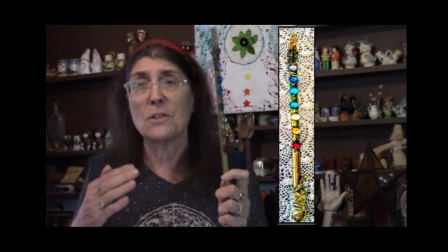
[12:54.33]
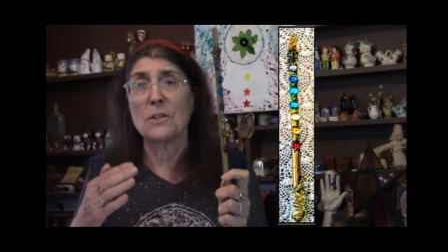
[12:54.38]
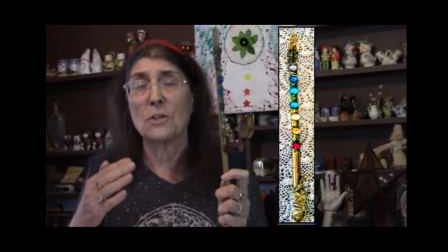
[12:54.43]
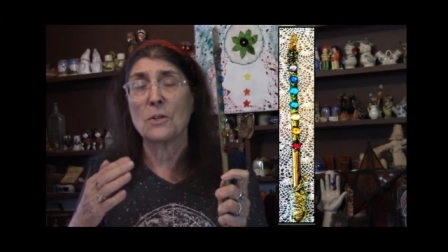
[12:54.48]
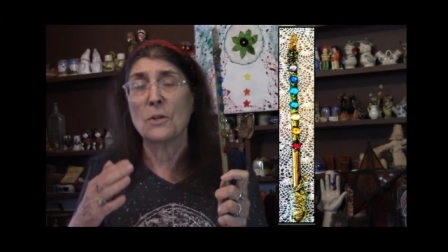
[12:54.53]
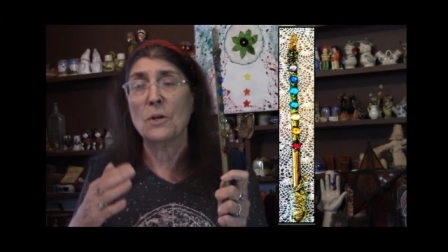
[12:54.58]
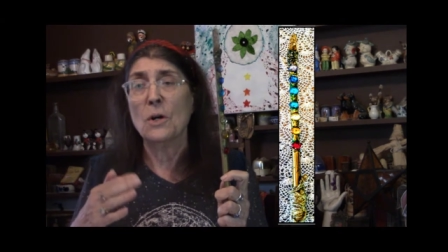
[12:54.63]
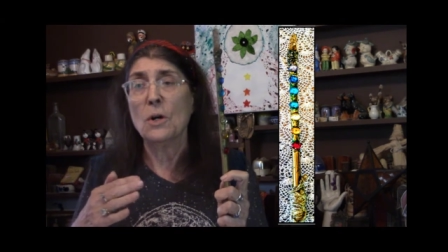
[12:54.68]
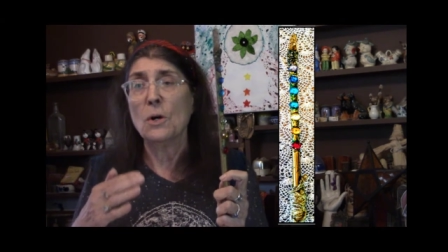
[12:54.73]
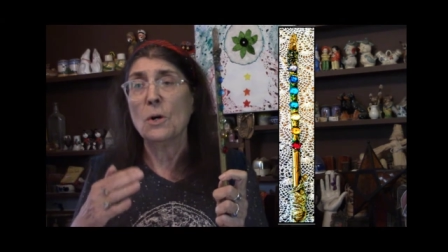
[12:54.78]

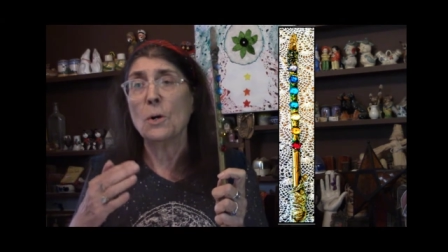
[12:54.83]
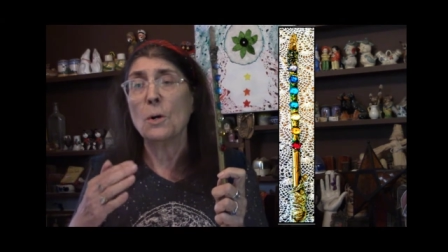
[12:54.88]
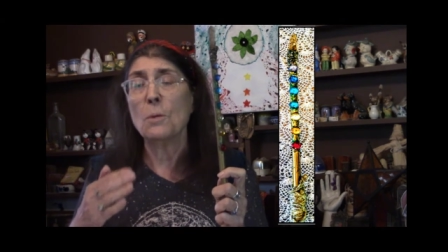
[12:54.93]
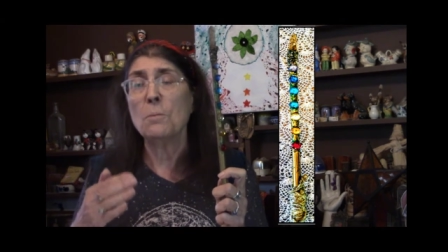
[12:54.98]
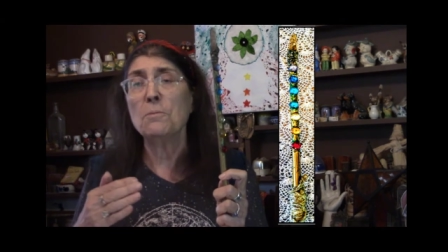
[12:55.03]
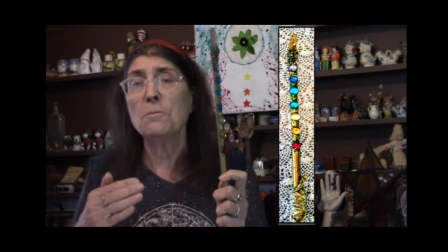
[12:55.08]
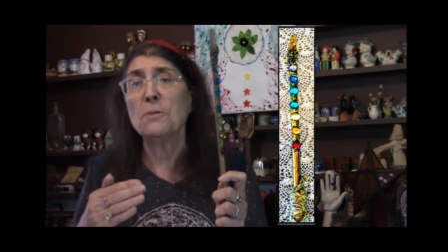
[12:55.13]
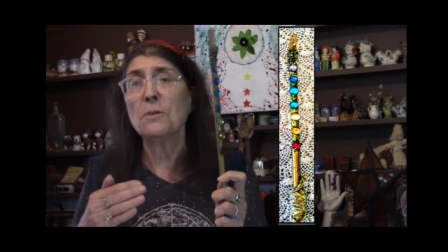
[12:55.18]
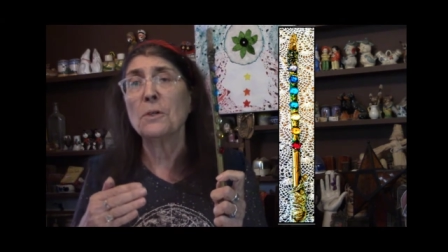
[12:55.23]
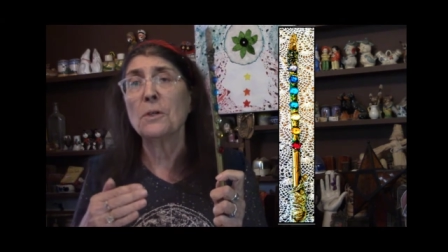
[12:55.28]
to
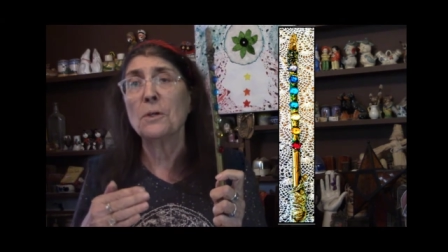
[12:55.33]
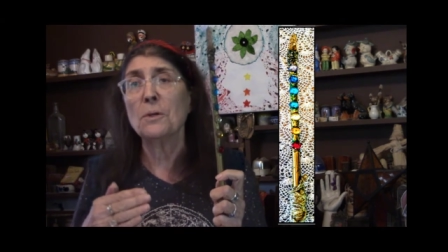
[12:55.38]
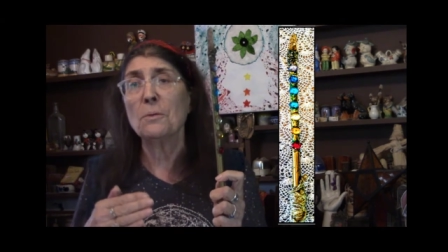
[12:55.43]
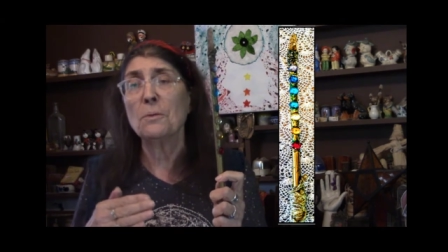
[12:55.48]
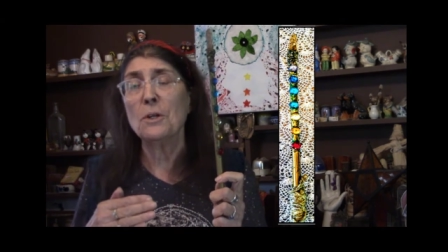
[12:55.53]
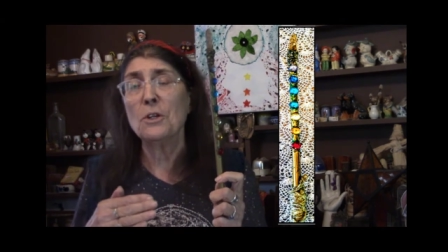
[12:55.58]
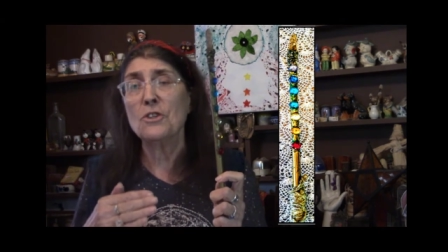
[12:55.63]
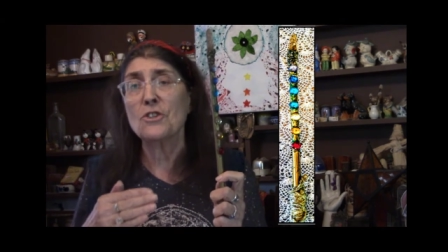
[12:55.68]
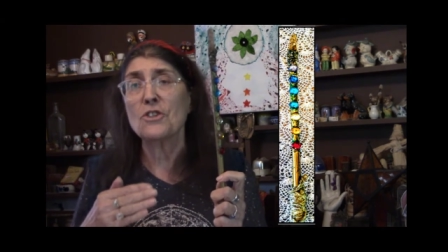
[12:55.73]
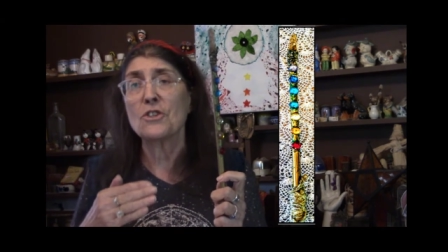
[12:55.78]
hopefully
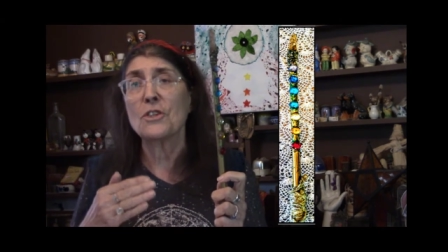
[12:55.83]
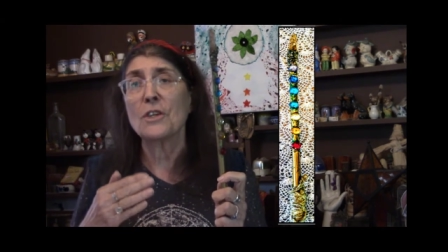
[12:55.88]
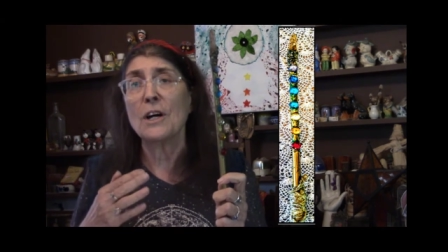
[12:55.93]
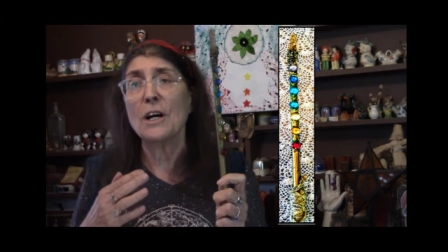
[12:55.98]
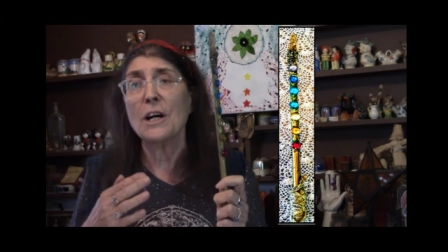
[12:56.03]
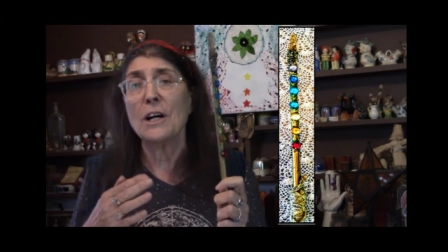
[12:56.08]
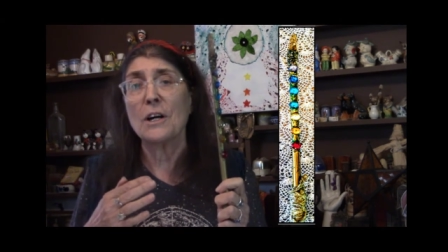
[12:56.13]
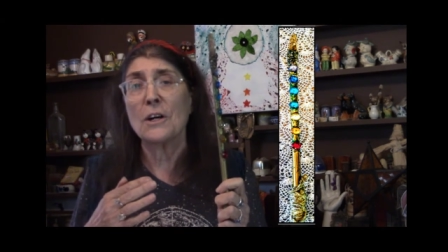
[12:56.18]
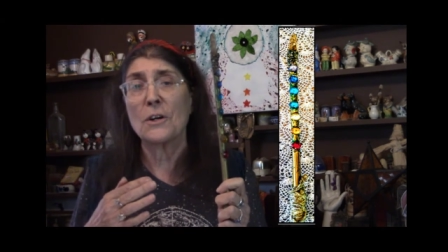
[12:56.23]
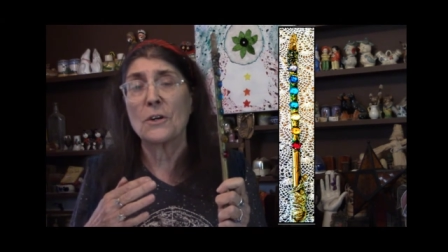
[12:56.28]
reach the
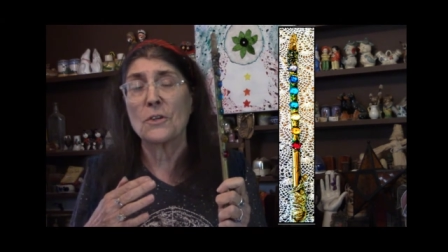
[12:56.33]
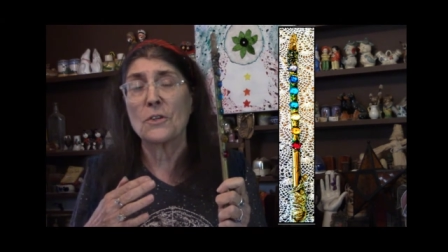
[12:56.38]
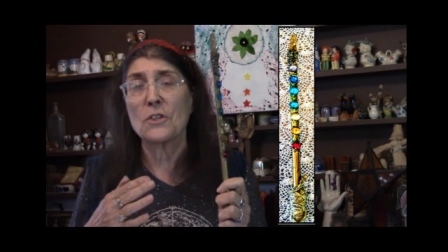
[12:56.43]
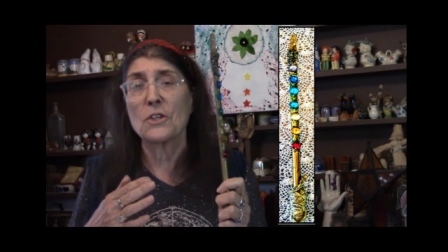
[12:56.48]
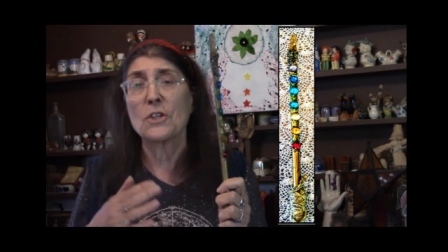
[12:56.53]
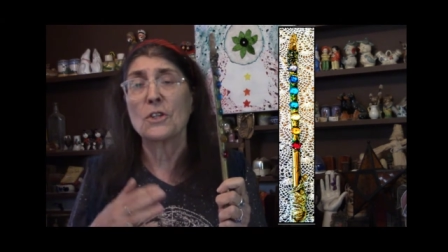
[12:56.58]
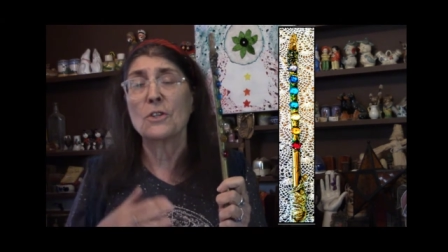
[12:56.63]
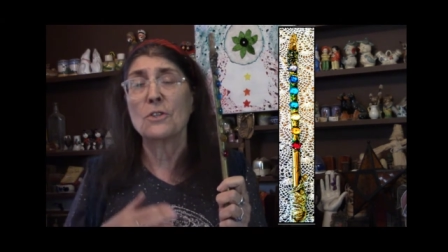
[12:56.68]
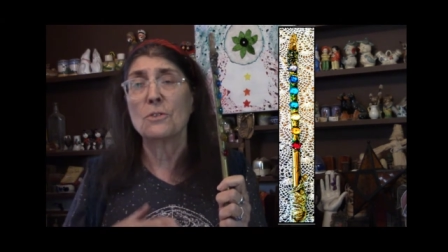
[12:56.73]
heart,